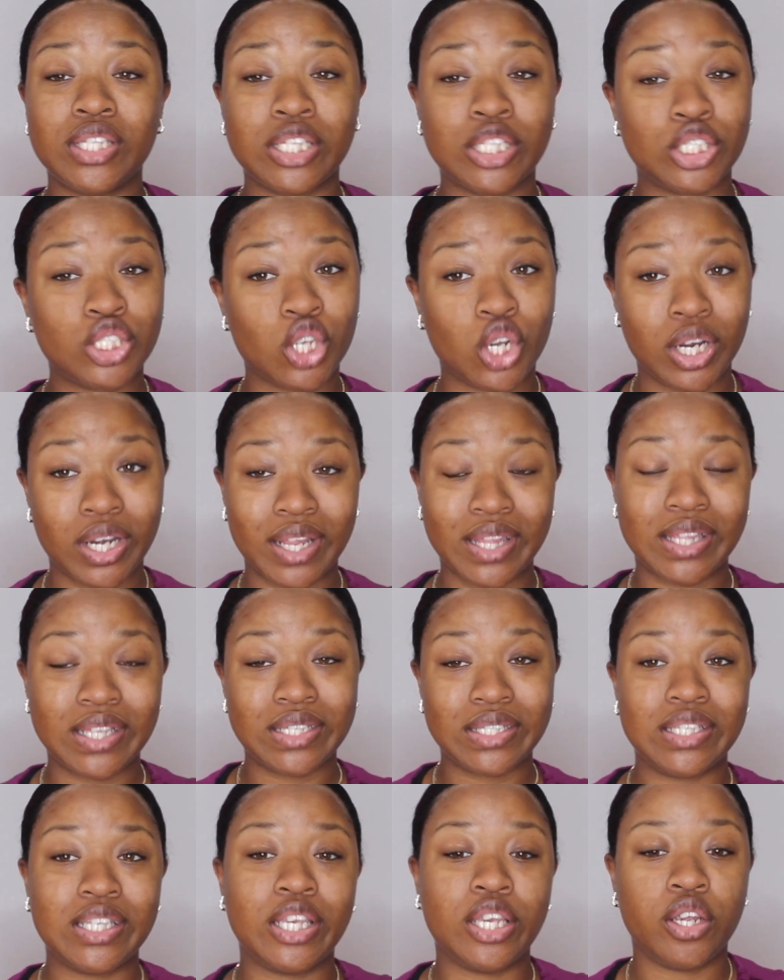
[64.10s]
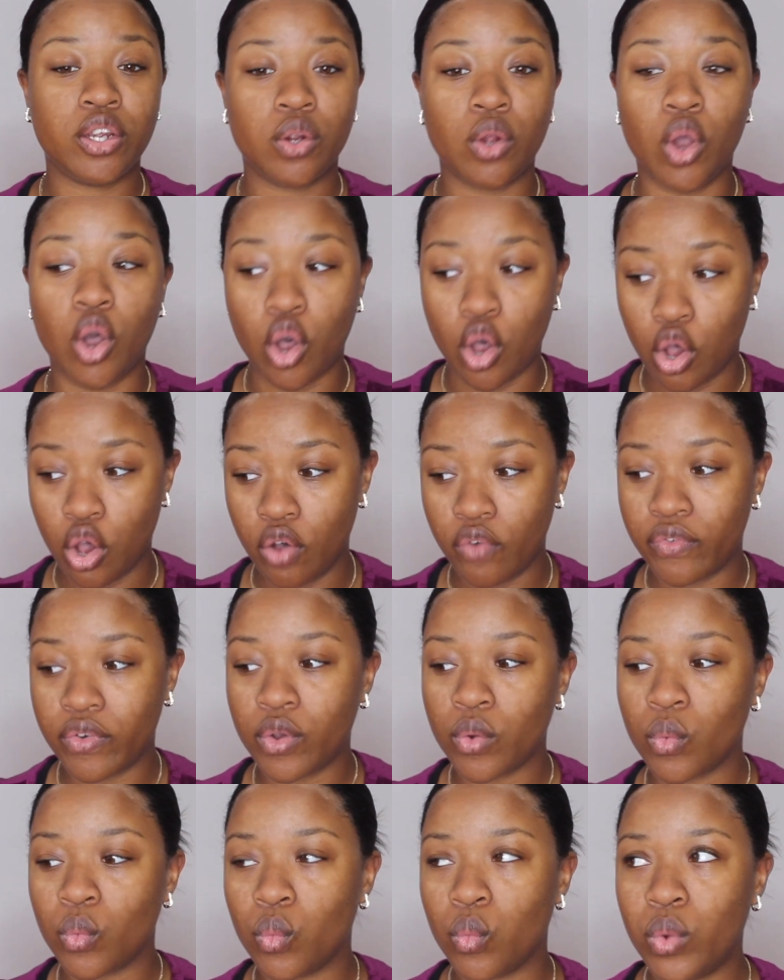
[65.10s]
to start this year off
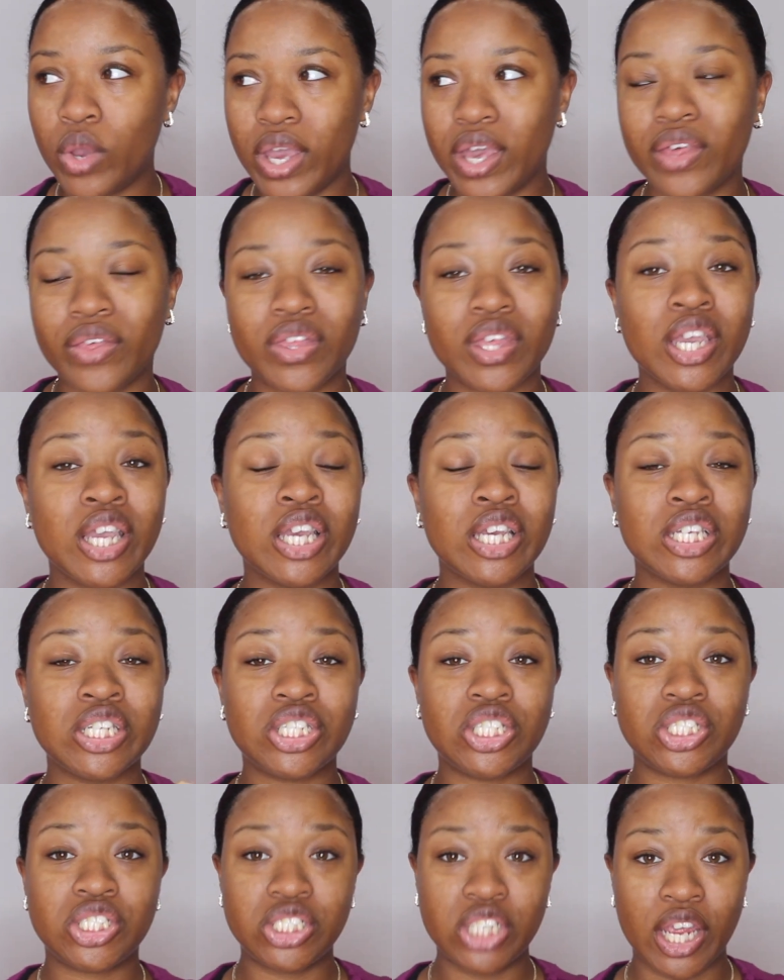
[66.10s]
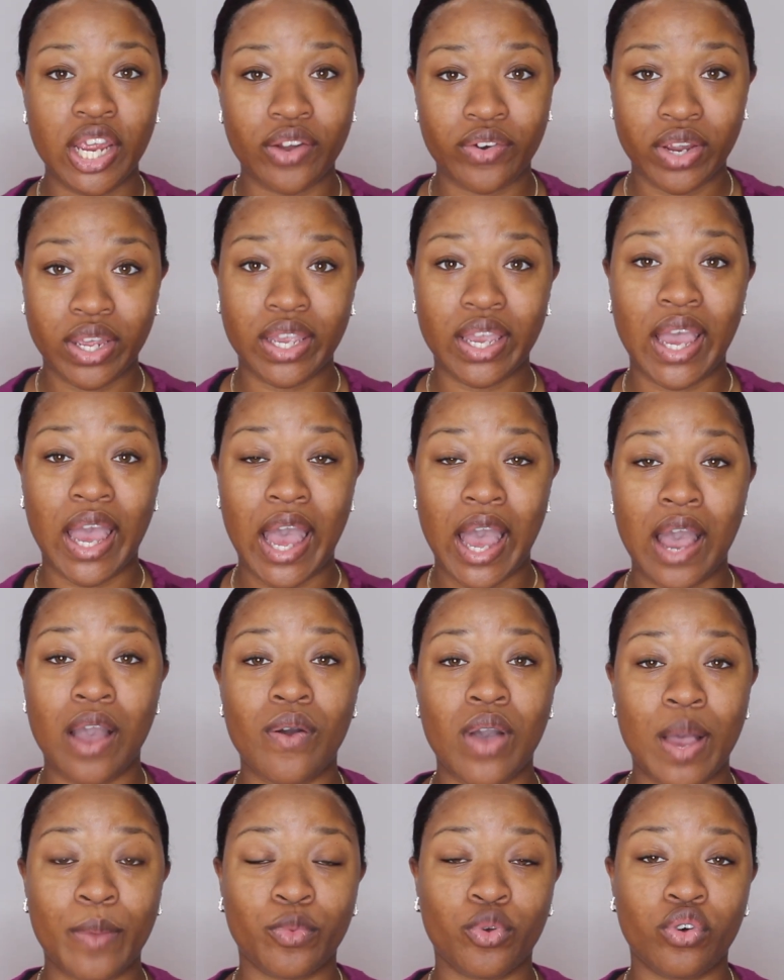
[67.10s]
with sharing
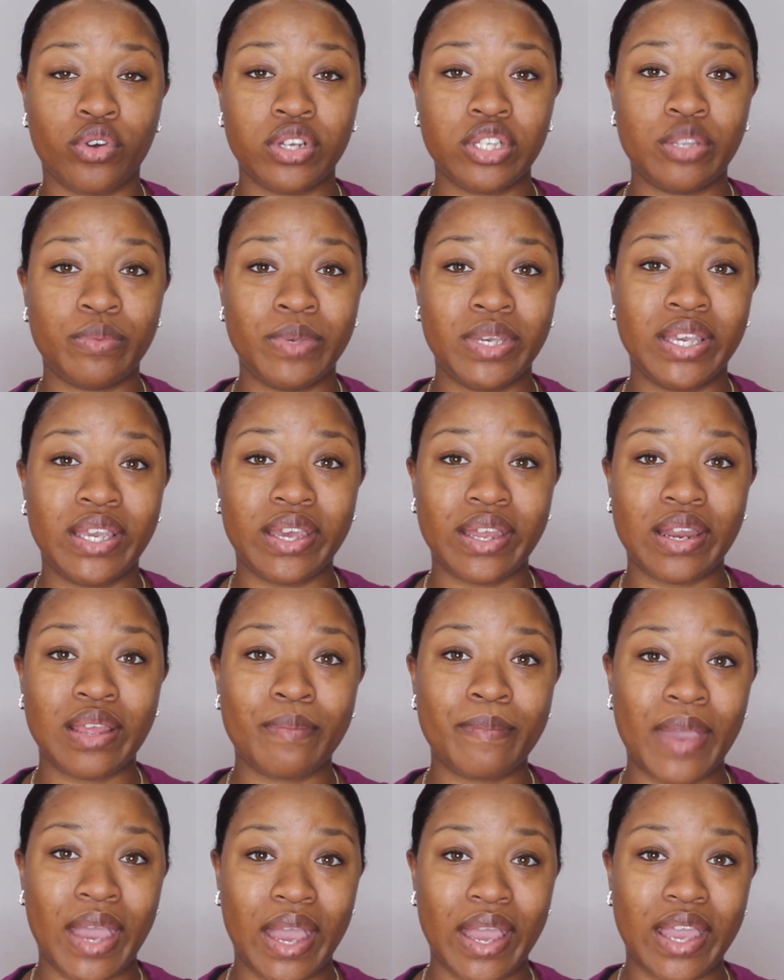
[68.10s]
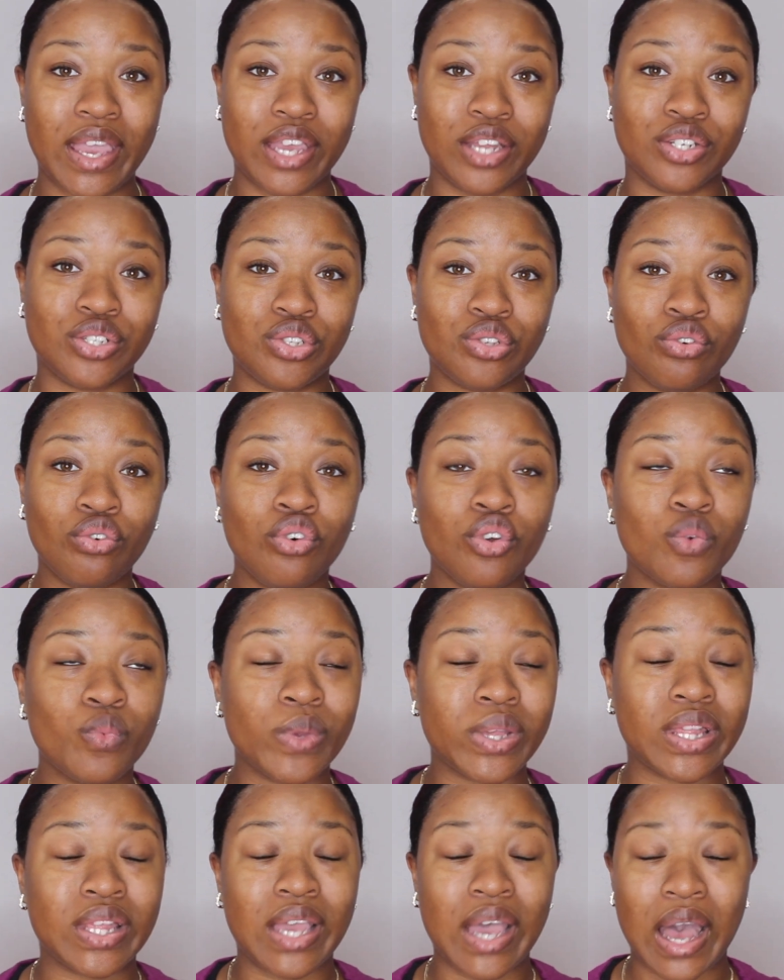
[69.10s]
how I'm going to be getting back in tune
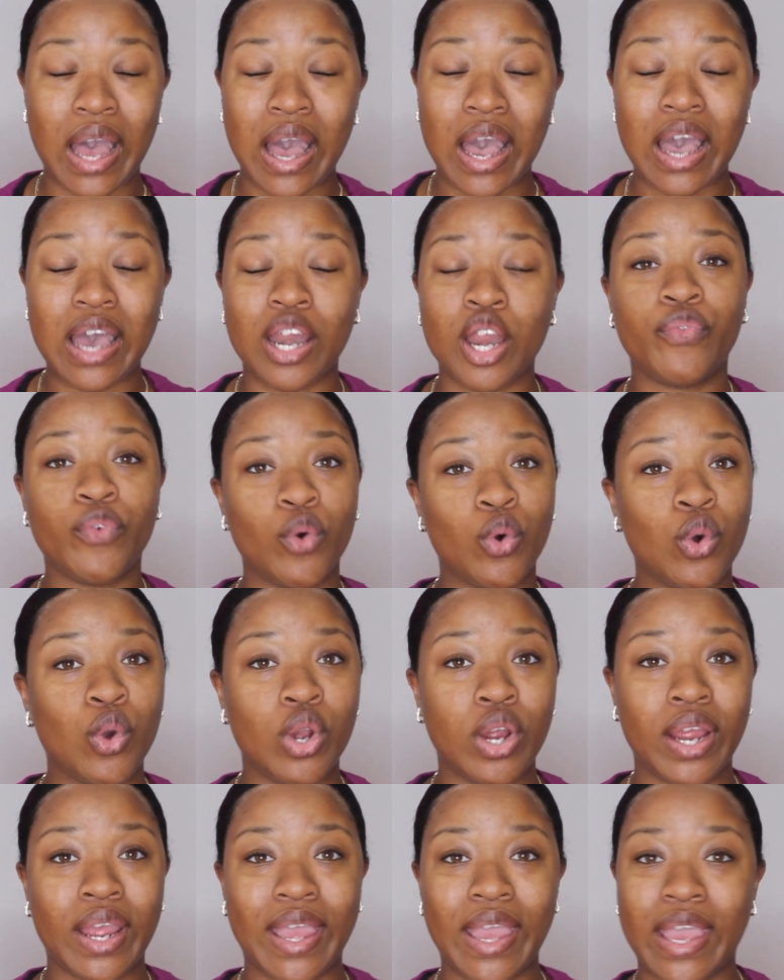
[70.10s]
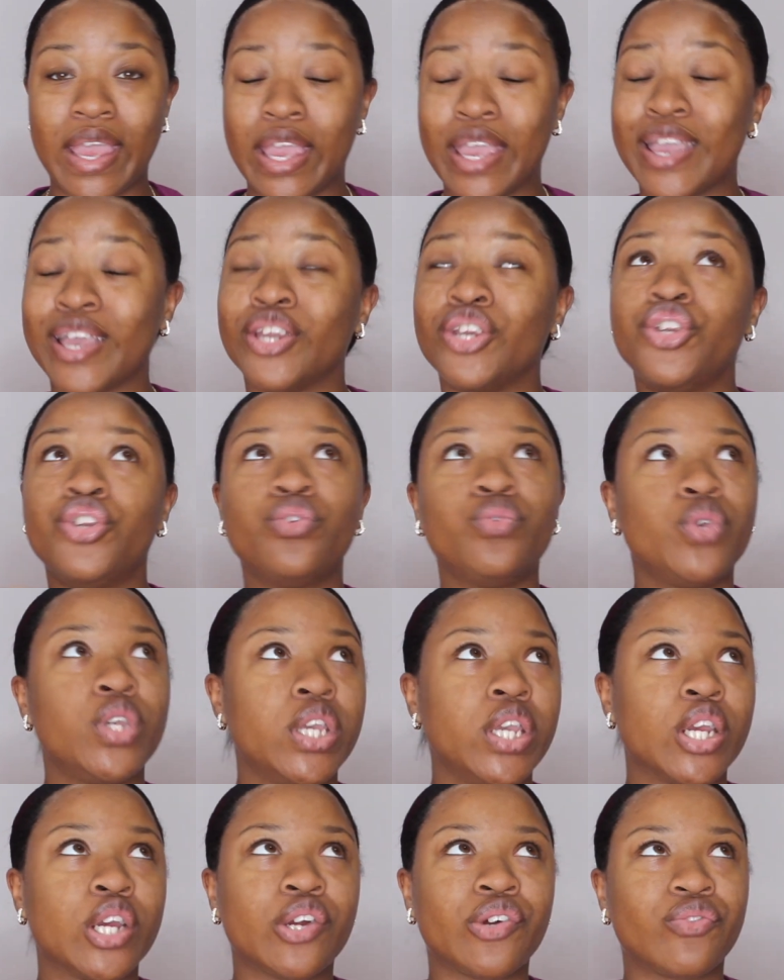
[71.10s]
with God for a new
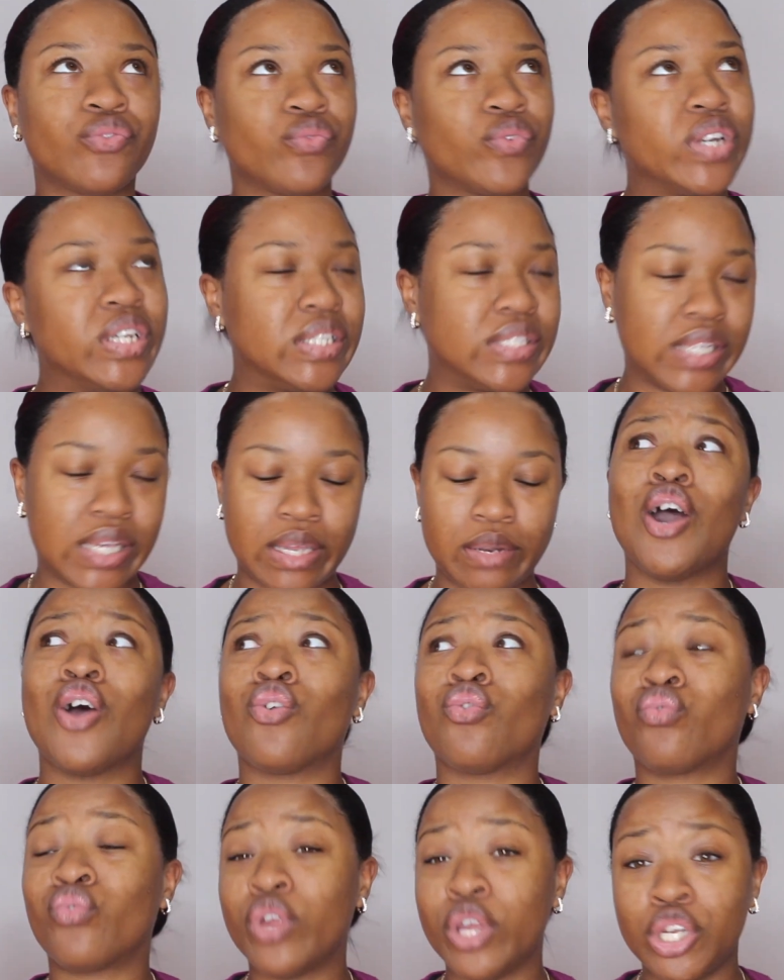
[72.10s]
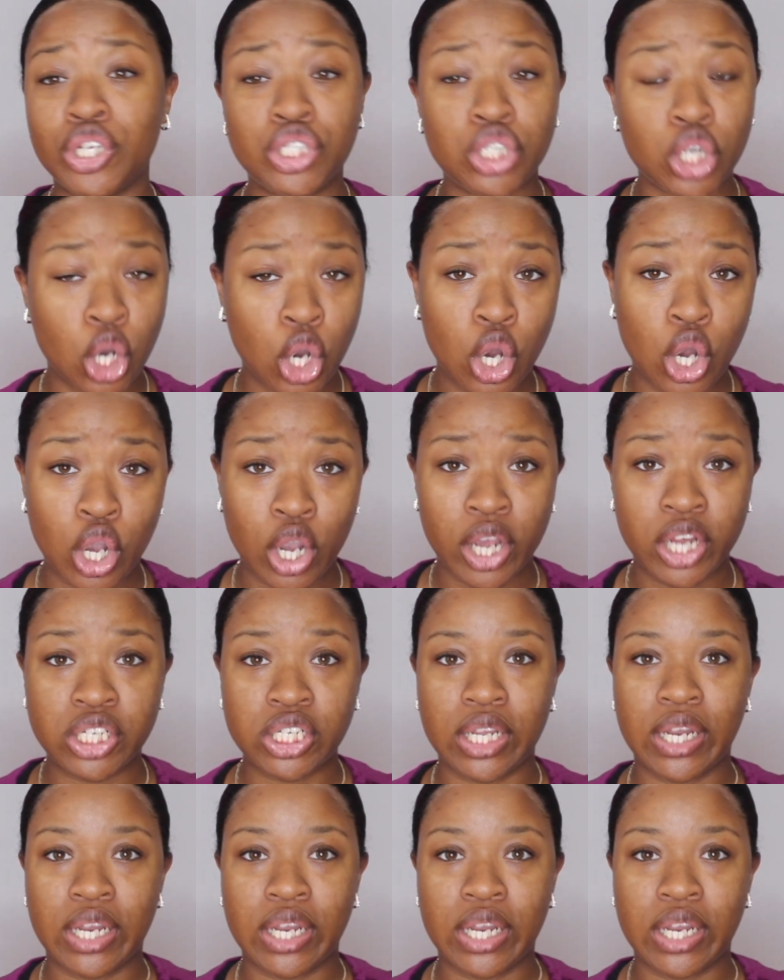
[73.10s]
year reset, a recharge.